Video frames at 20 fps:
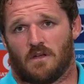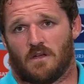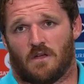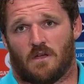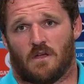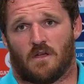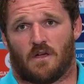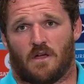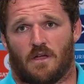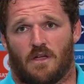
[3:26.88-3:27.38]

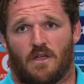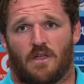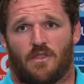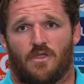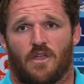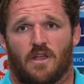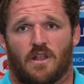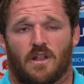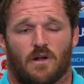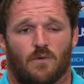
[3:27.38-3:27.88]
Yeah, I, I
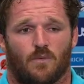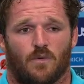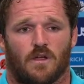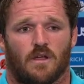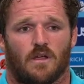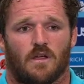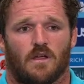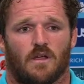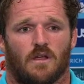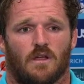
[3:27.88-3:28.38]
think that we
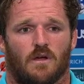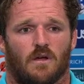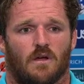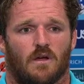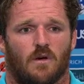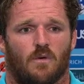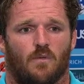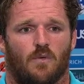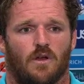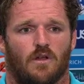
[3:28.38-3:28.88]

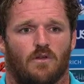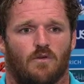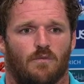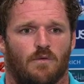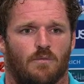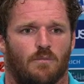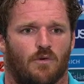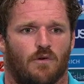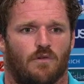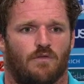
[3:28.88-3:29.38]
we need to
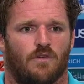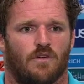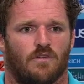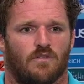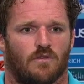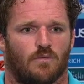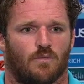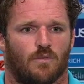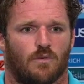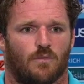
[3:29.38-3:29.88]
be more
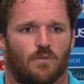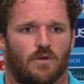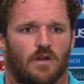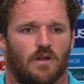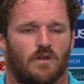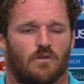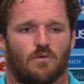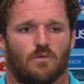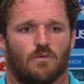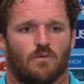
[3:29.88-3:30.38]
efficient when we
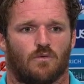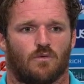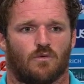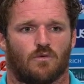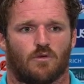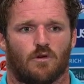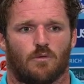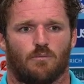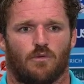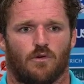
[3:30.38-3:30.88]
need to, to
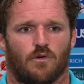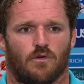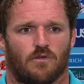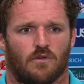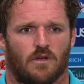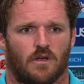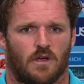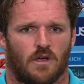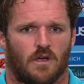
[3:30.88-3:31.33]
score points.